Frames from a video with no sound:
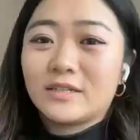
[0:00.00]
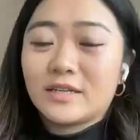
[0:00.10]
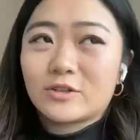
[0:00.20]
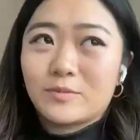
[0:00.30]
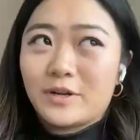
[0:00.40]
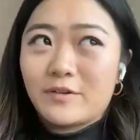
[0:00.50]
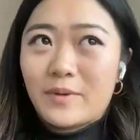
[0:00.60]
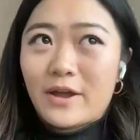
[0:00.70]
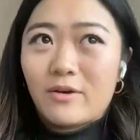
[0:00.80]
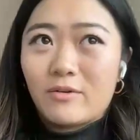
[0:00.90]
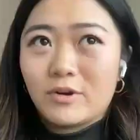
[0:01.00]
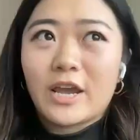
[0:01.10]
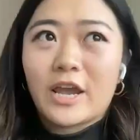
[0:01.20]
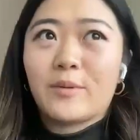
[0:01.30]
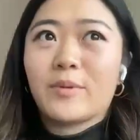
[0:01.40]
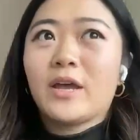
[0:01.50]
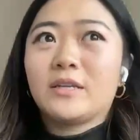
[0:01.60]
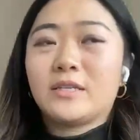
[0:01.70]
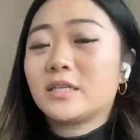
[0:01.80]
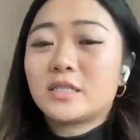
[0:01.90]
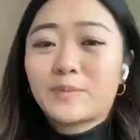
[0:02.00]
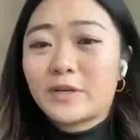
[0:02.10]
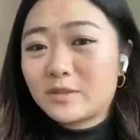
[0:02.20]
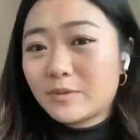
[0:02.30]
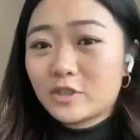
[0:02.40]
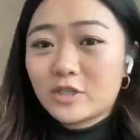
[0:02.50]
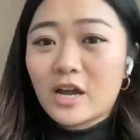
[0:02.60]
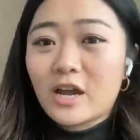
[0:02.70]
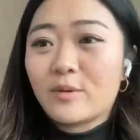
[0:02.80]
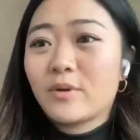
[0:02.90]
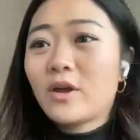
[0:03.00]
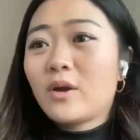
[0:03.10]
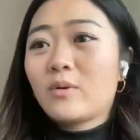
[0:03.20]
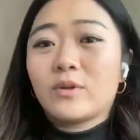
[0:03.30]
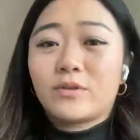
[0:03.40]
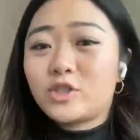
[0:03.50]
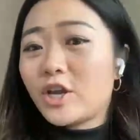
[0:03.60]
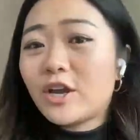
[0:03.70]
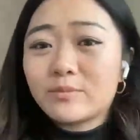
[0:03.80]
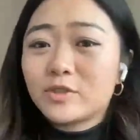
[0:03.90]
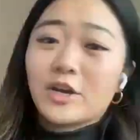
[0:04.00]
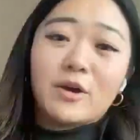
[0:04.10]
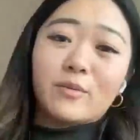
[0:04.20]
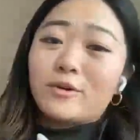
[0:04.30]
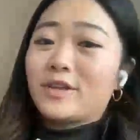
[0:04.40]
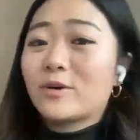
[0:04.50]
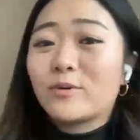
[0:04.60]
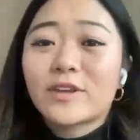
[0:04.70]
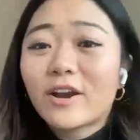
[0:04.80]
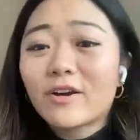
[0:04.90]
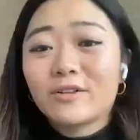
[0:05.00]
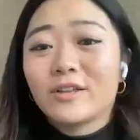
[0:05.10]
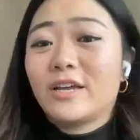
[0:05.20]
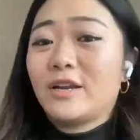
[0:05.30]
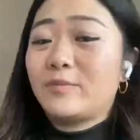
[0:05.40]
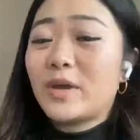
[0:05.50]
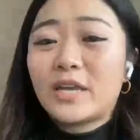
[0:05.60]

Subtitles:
to the detriment of my own game, didn't spend as much time with Jam Jam or like with Carolyn and